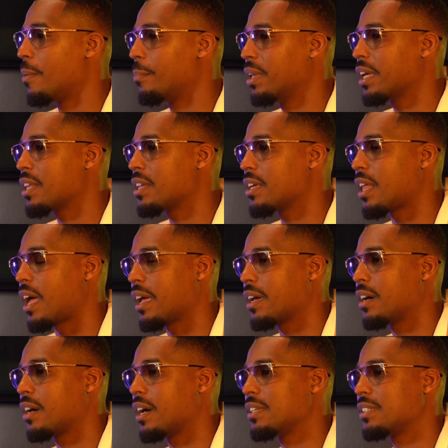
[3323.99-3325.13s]
humbling in a, like
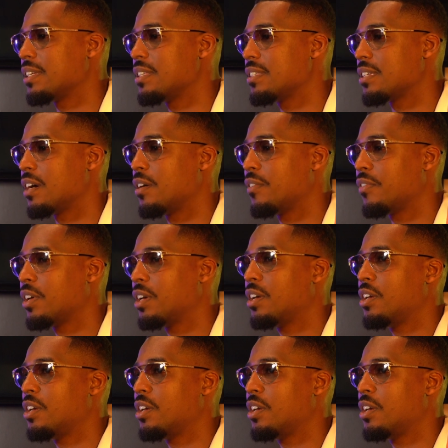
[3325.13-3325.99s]
a, a sense of